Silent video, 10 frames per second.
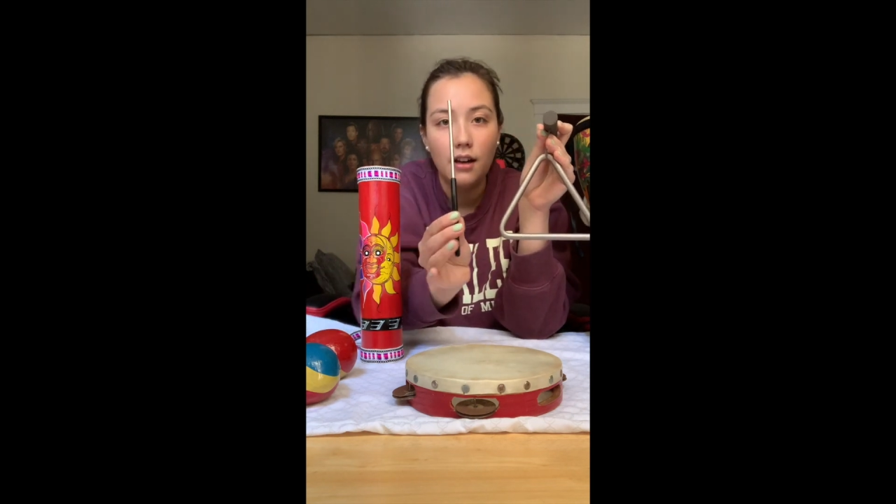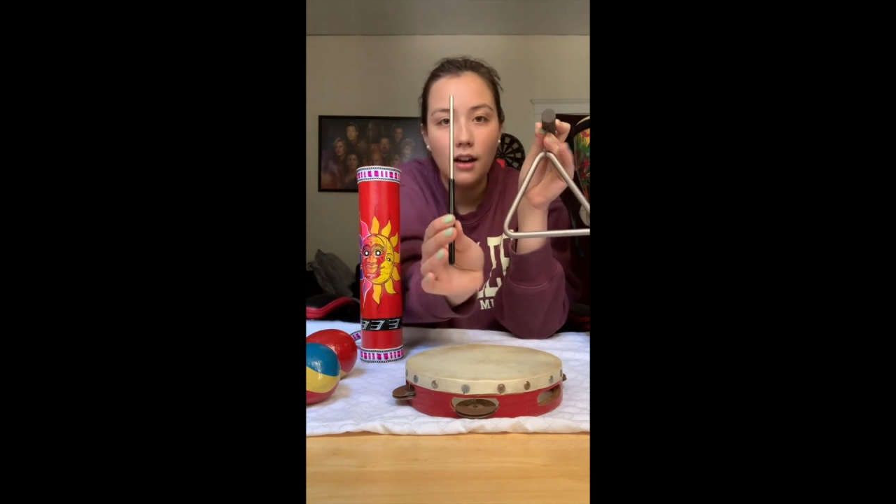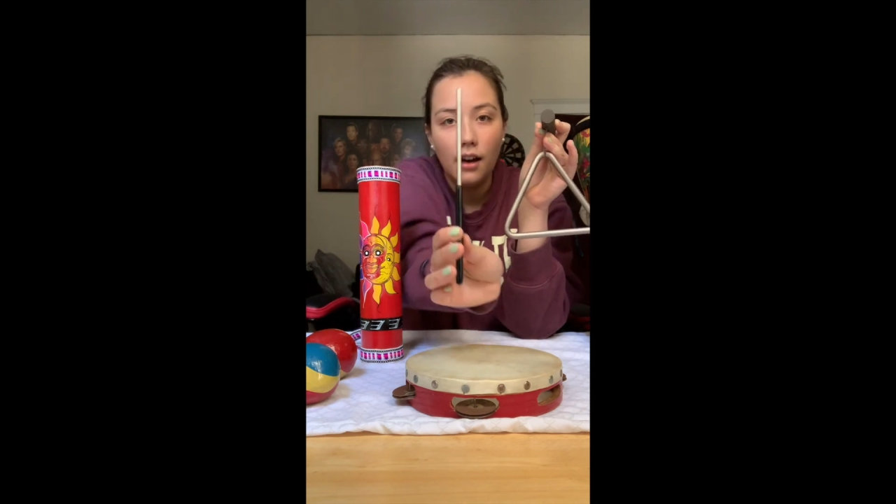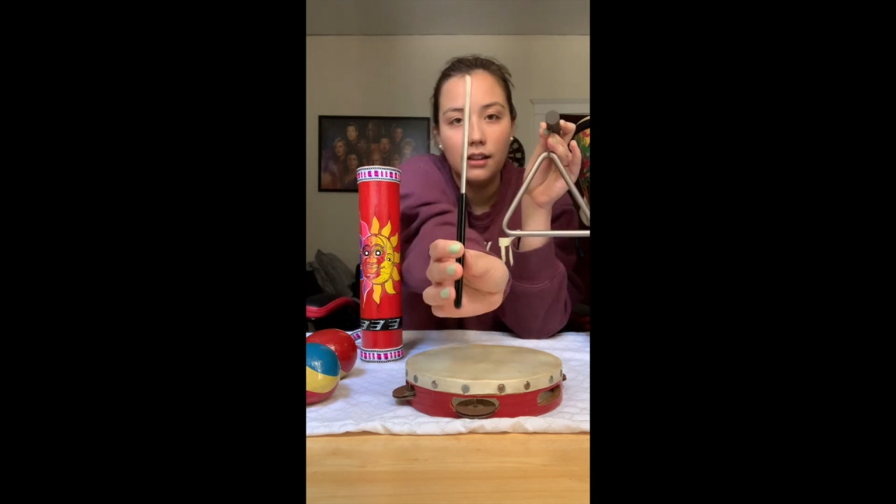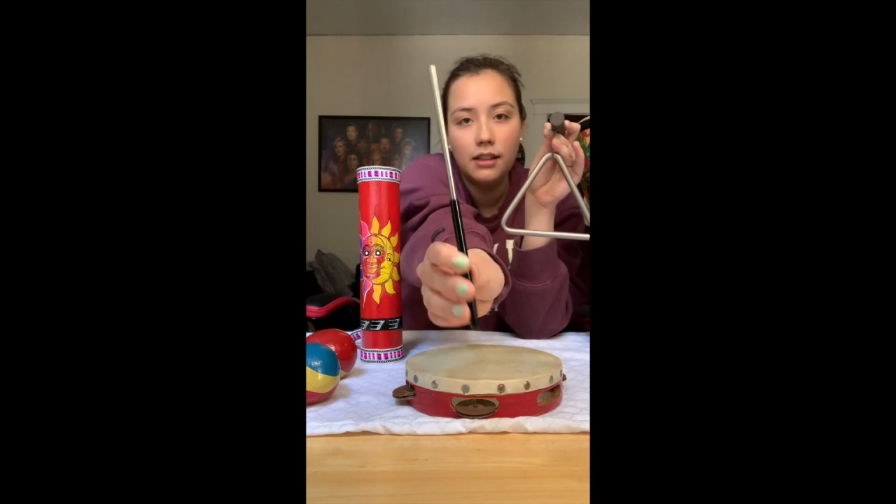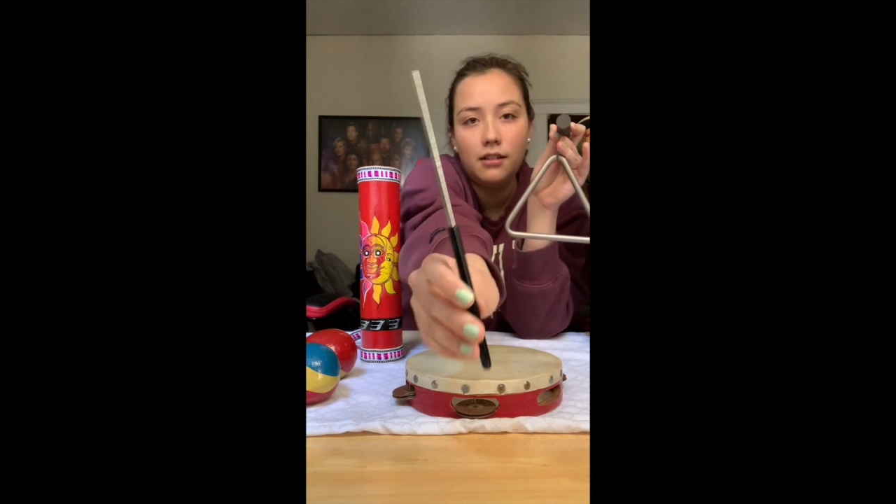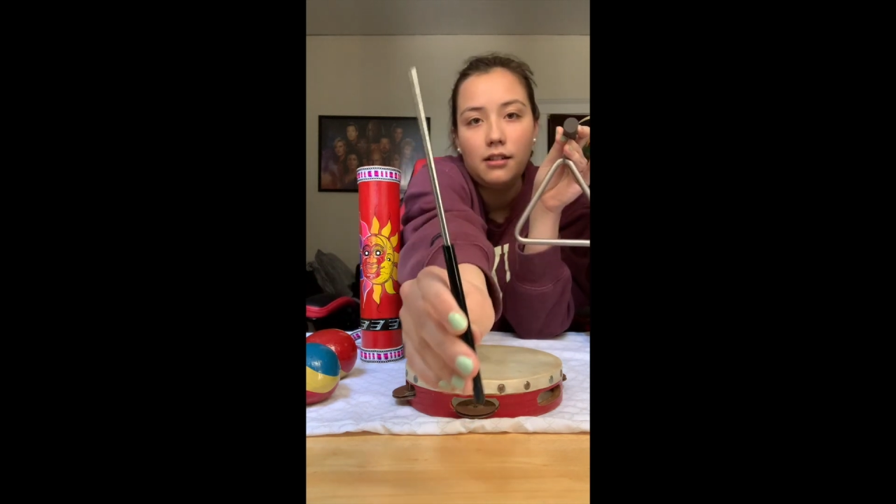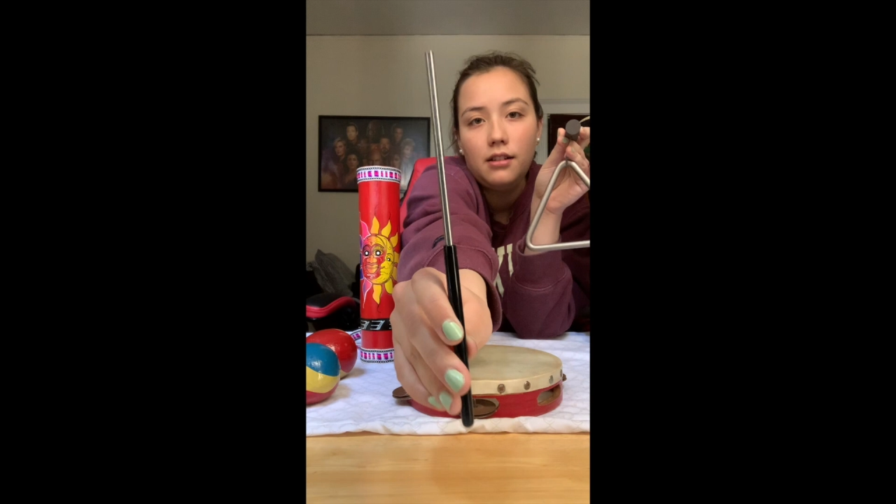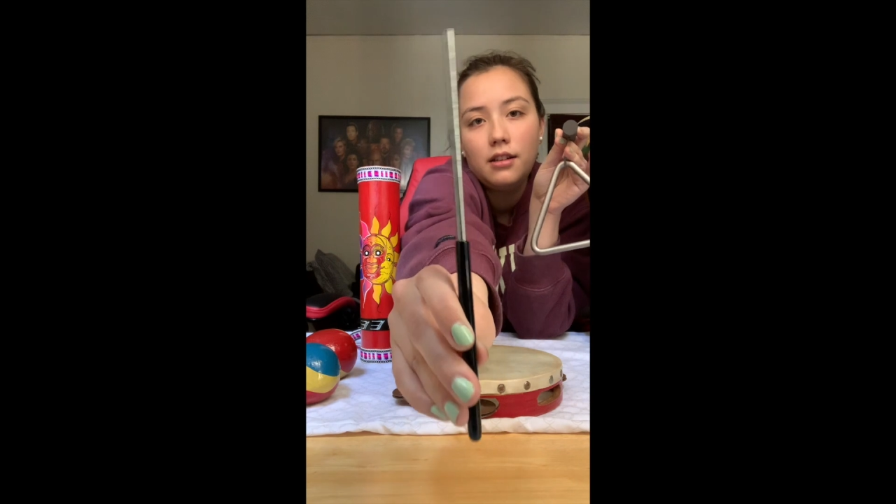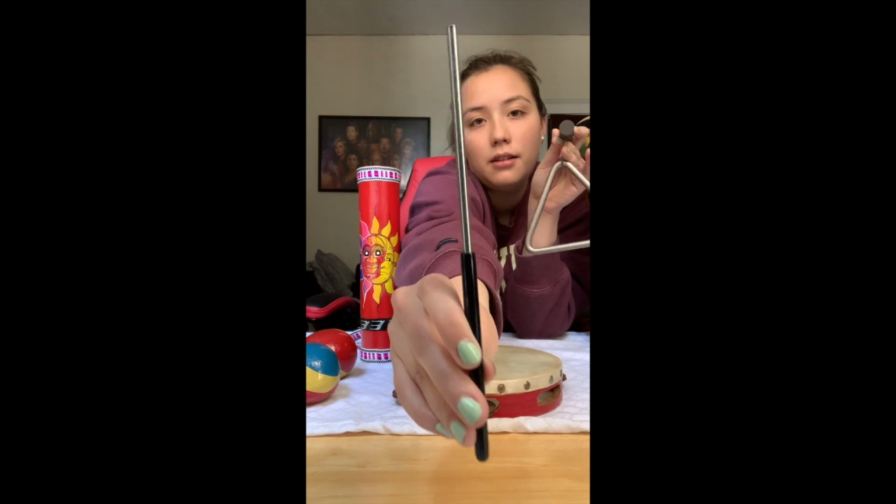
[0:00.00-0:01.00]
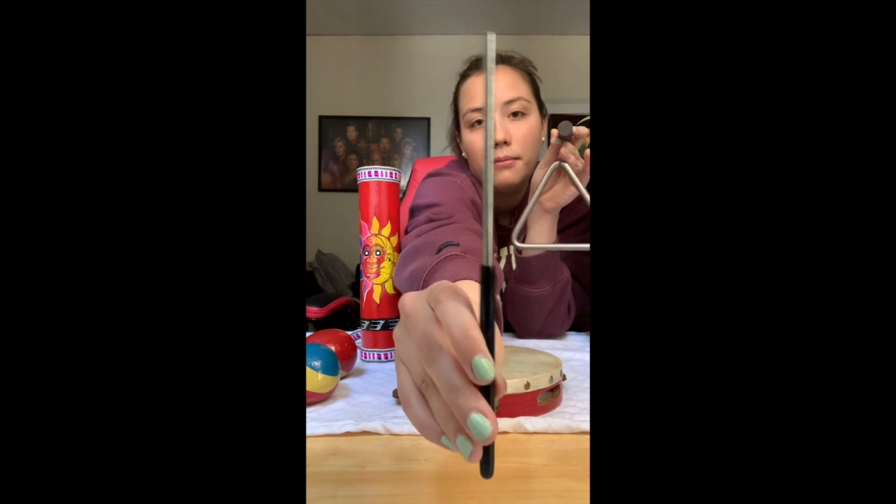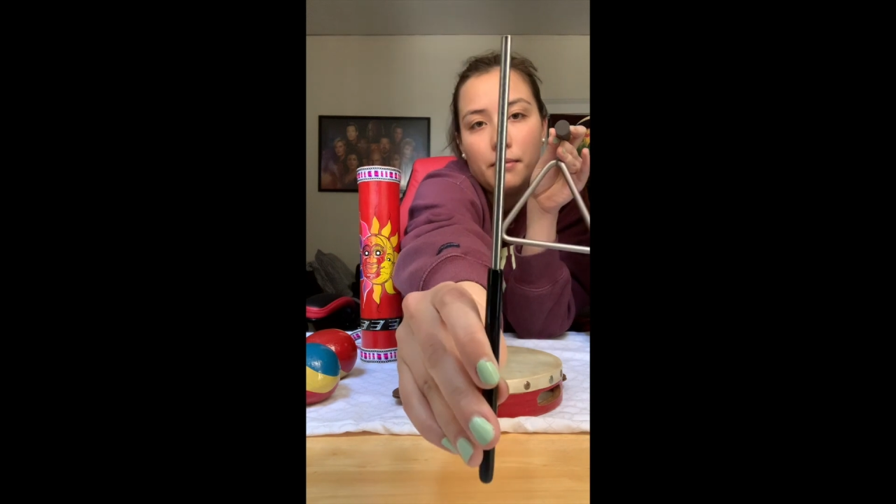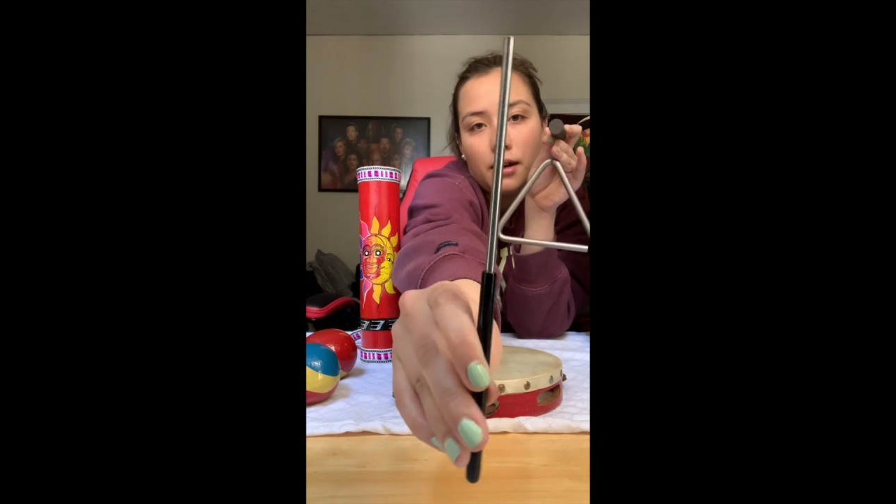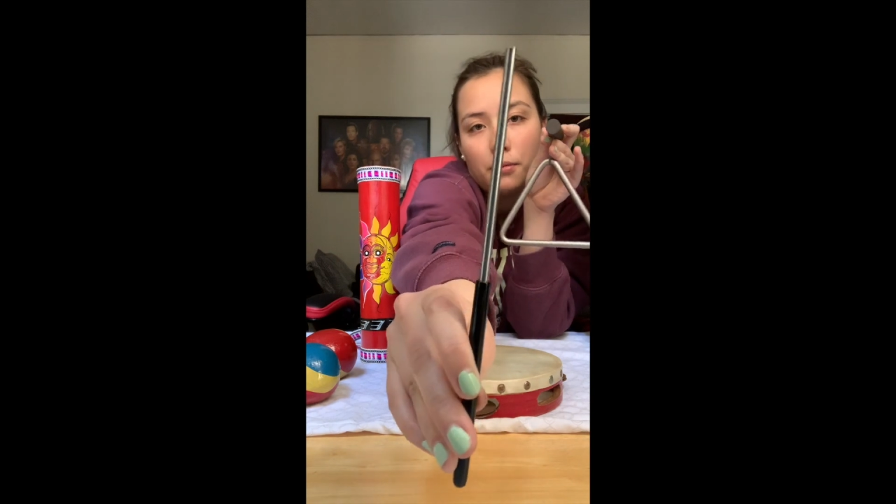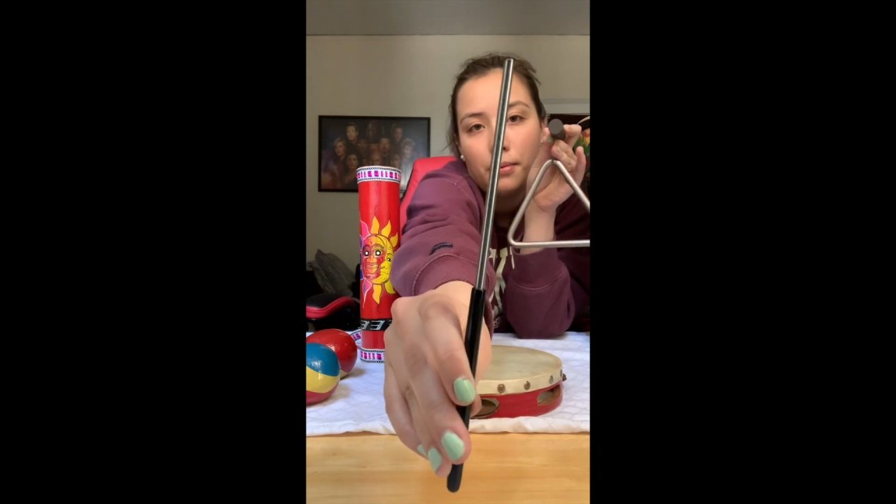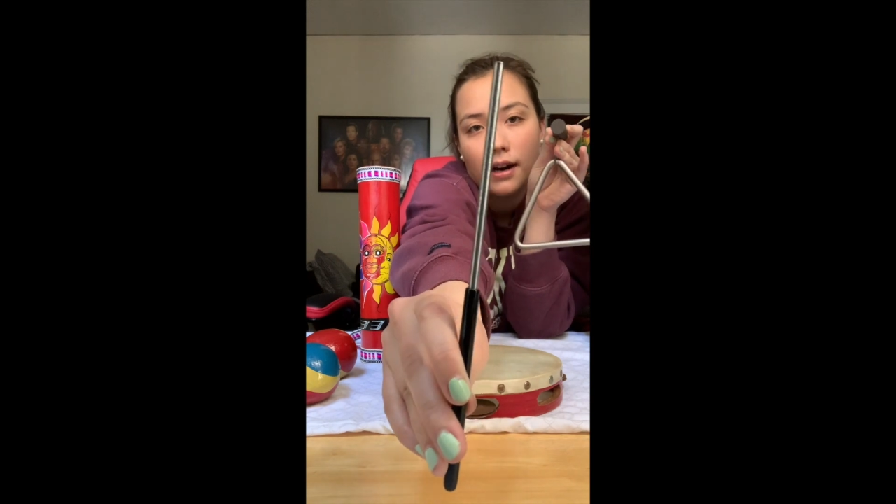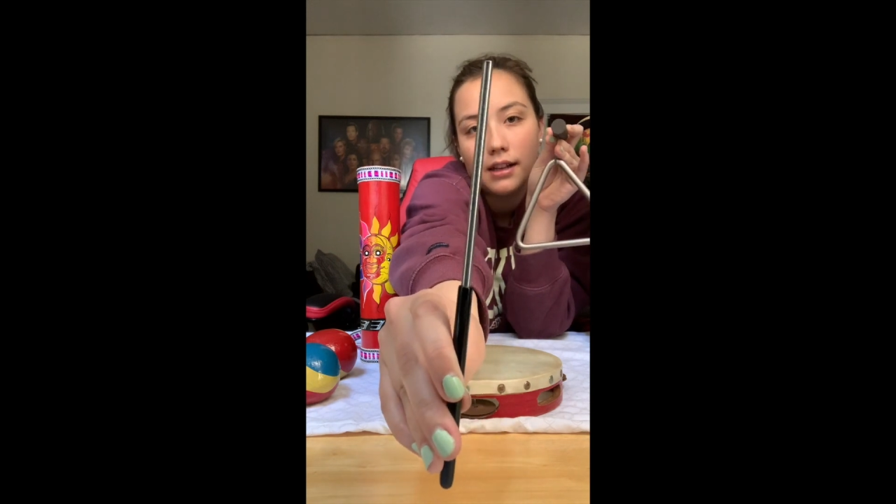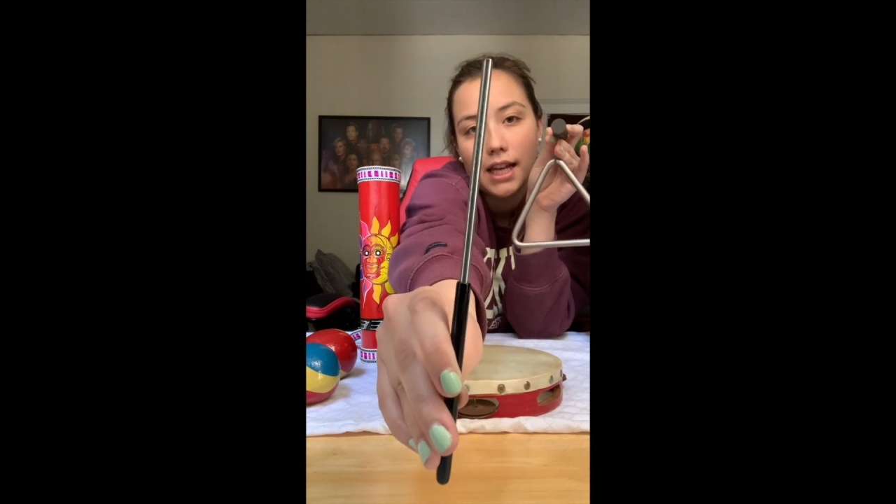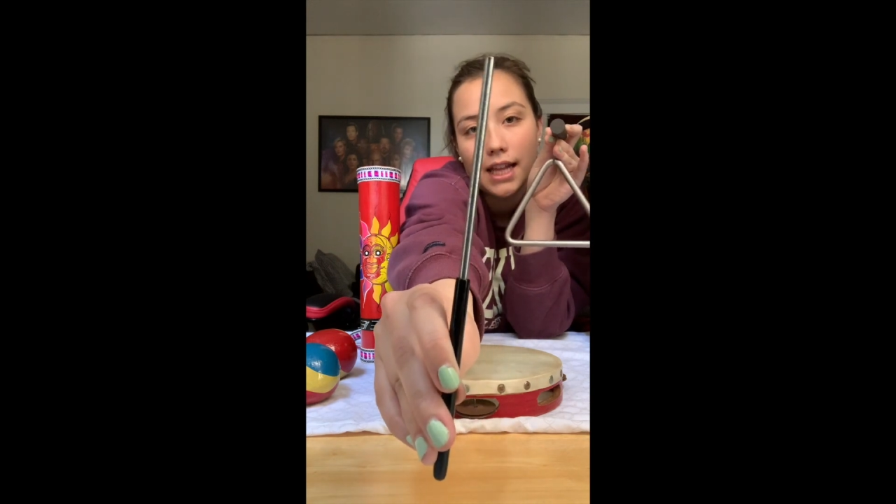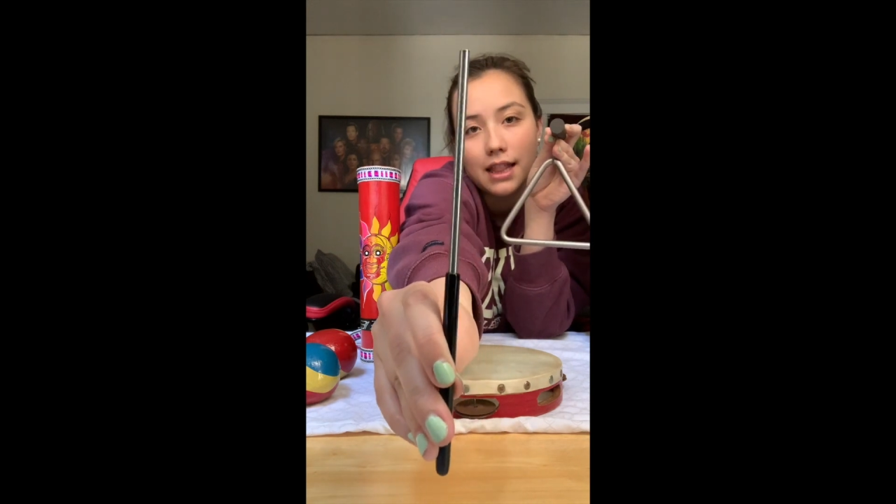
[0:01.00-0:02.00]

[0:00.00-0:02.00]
a little metal bar like